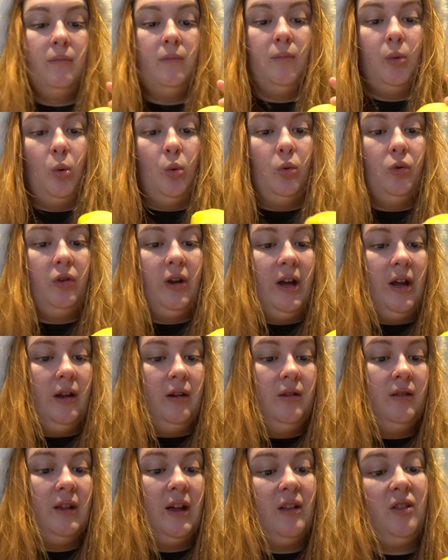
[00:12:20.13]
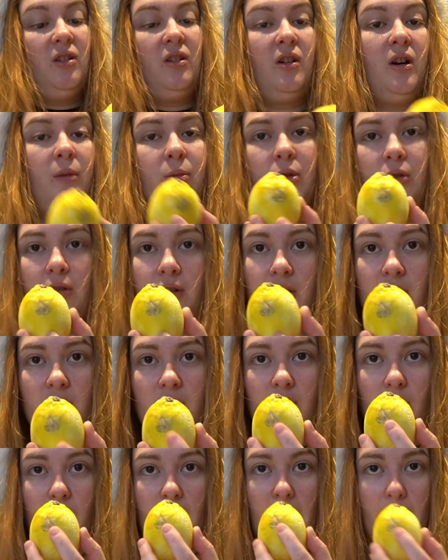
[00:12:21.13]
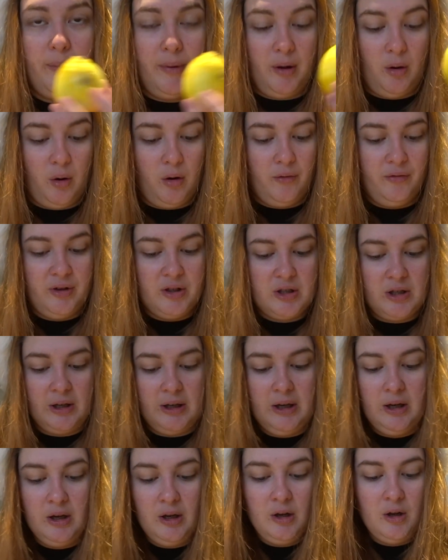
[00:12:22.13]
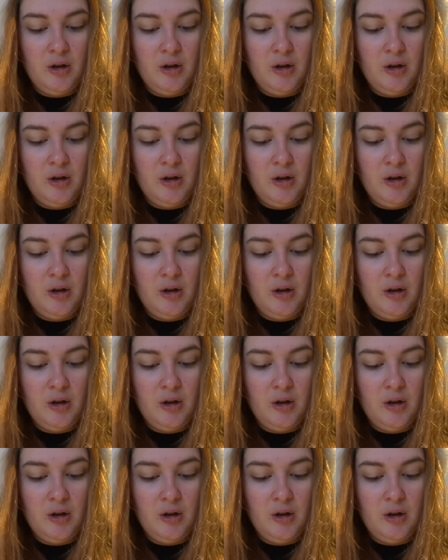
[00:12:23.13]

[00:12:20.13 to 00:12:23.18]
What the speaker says: bored and I'm not going to do that bit, obviously.